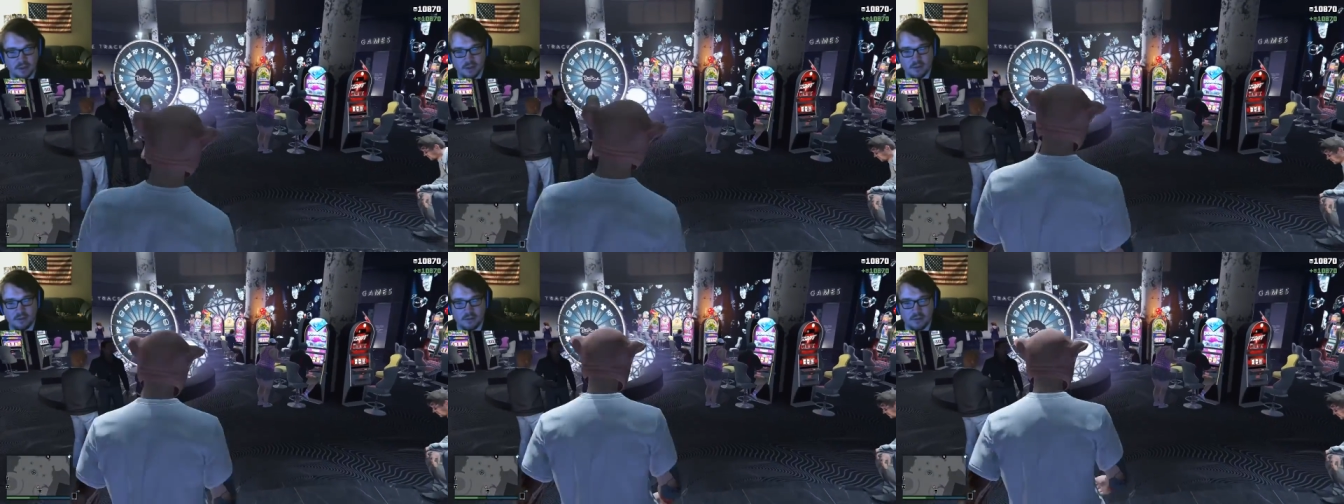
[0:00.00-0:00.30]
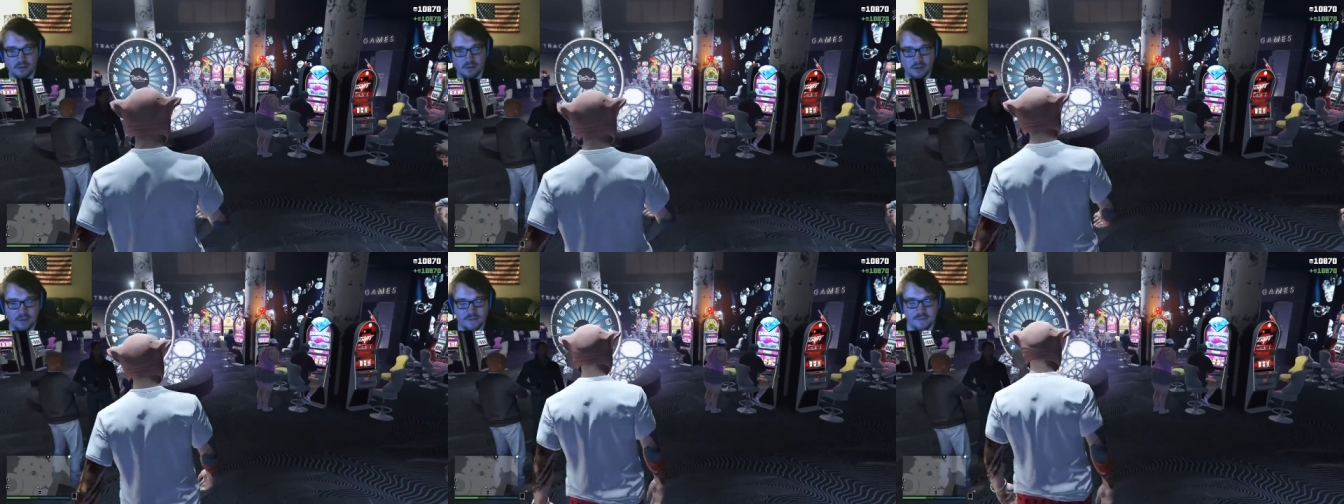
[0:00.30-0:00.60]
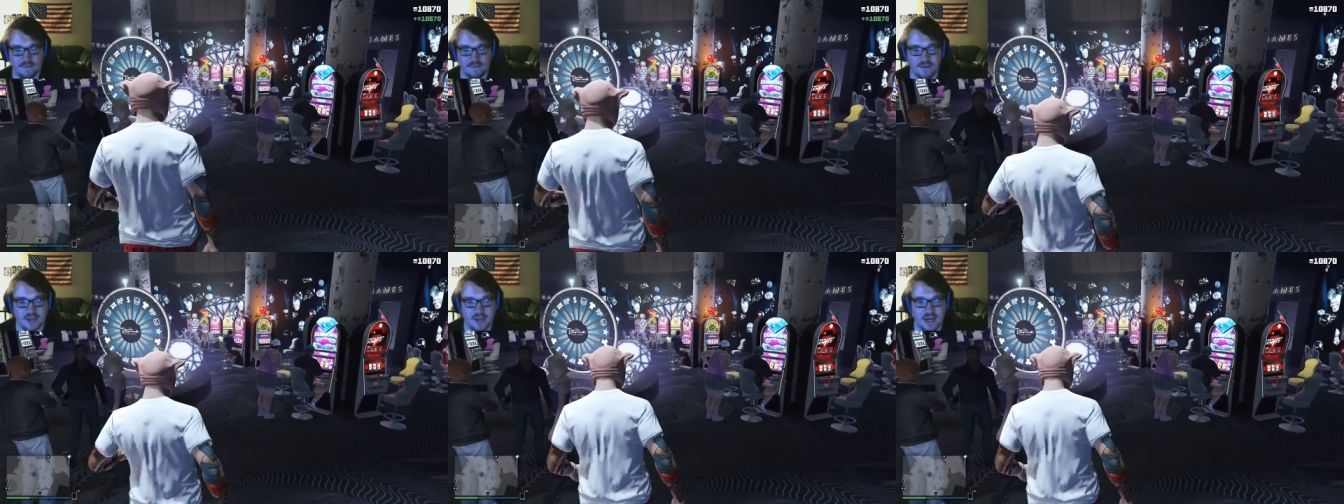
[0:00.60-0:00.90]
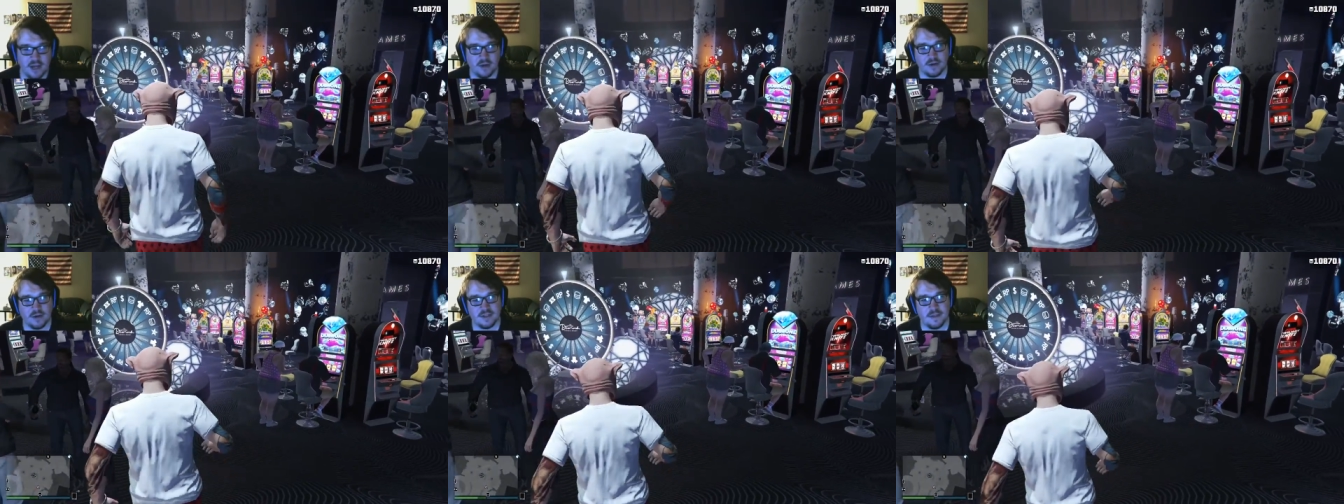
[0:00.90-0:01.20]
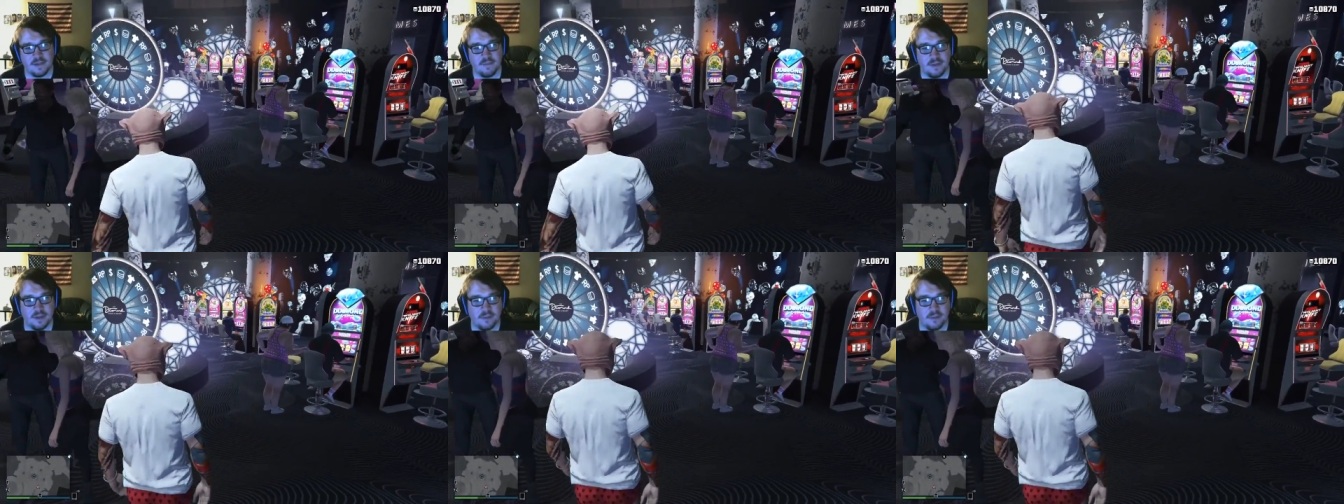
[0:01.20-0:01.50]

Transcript: I guess some dick or something.